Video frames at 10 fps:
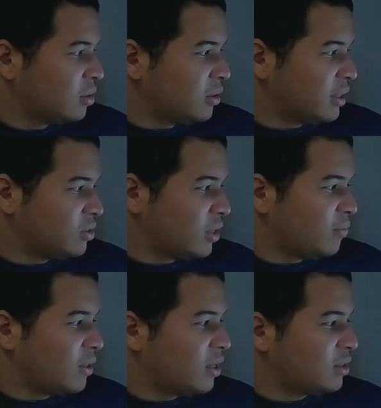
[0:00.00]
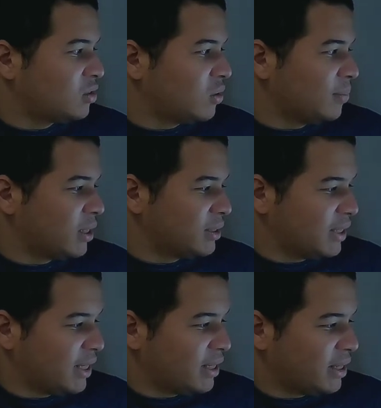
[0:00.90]
Okay, so here we are. So I'm gonna
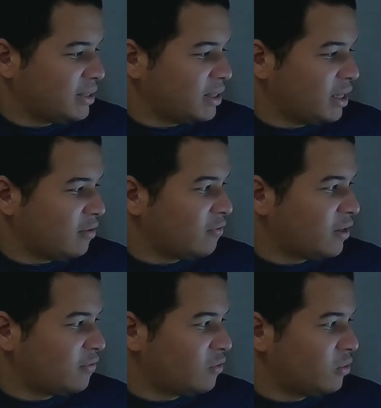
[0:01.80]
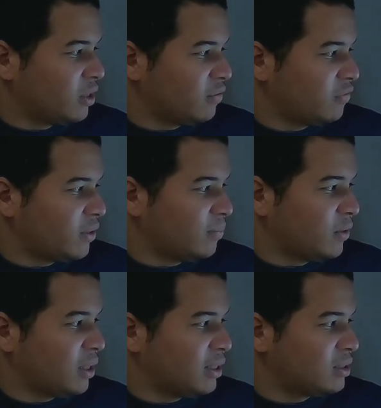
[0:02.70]
take this EFI folder from
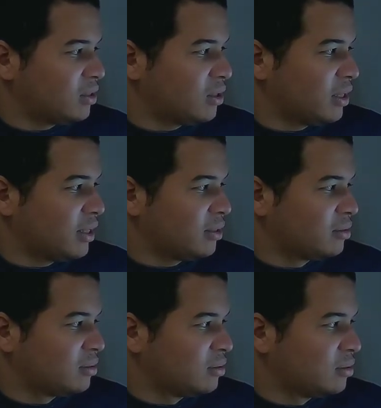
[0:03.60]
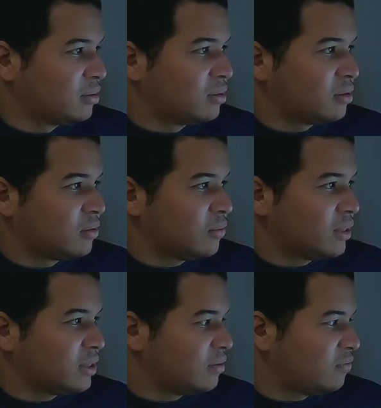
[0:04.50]
the installer.
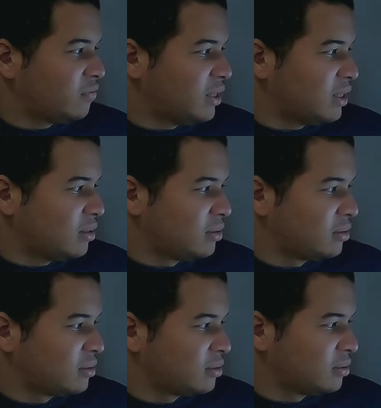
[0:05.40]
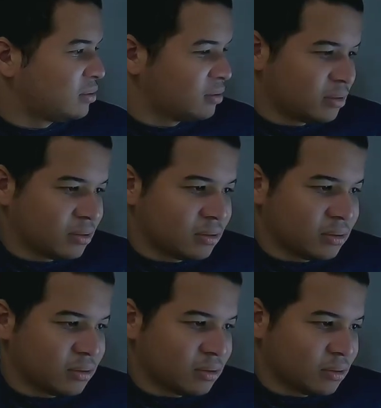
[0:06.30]
Where's the file?
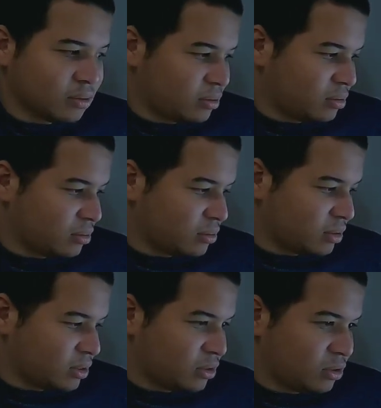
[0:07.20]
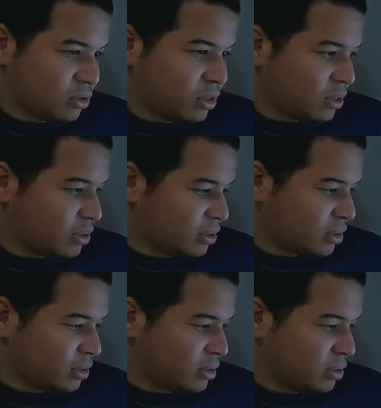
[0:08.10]
So let's check
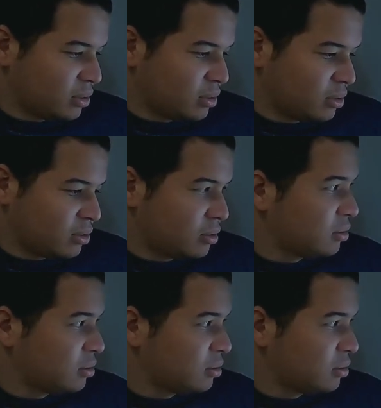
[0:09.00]
this.